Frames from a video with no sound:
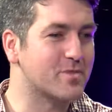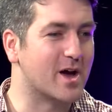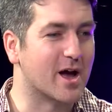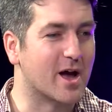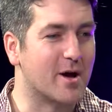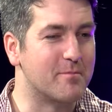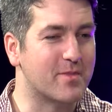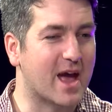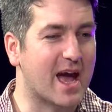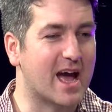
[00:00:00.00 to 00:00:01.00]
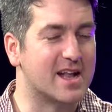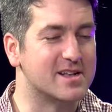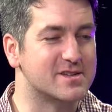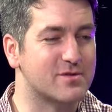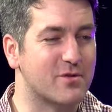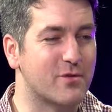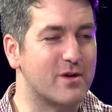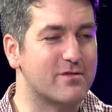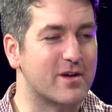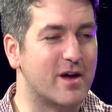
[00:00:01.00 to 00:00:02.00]
um, and
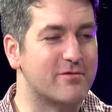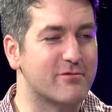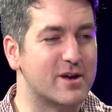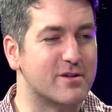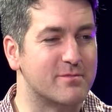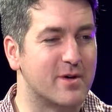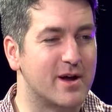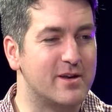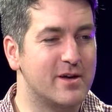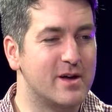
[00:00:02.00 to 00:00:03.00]
with a friend of mine,